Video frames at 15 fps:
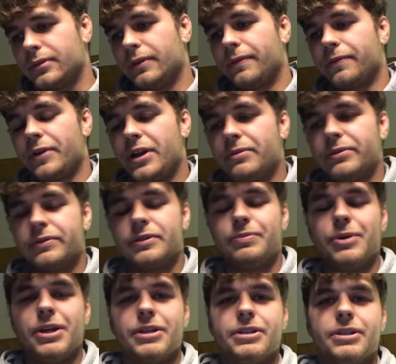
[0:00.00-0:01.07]
freedom of
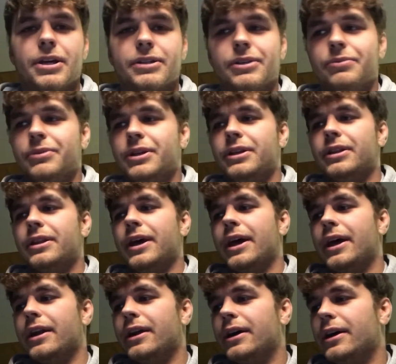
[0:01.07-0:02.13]
speech doesn't mean
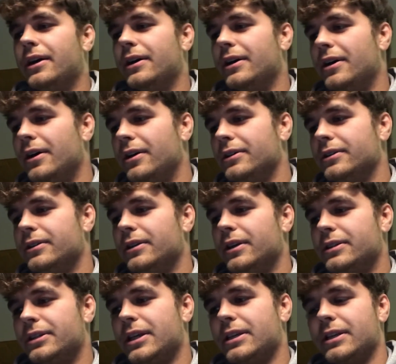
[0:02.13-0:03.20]
that,
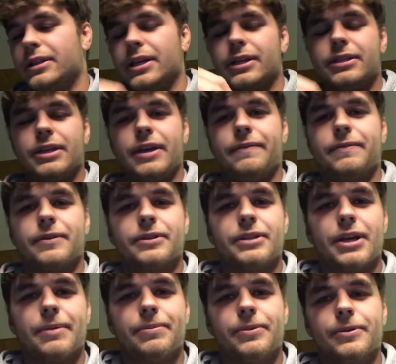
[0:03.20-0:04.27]
say for
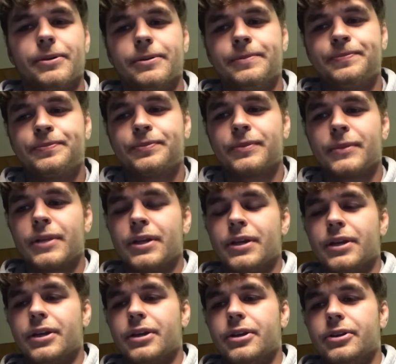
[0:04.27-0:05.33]
example,
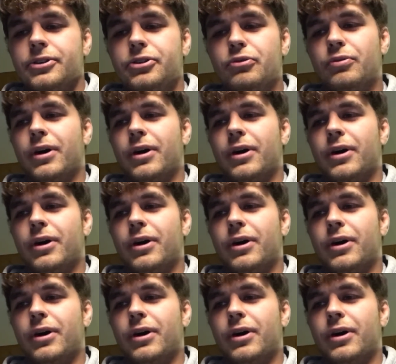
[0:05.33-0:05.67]
you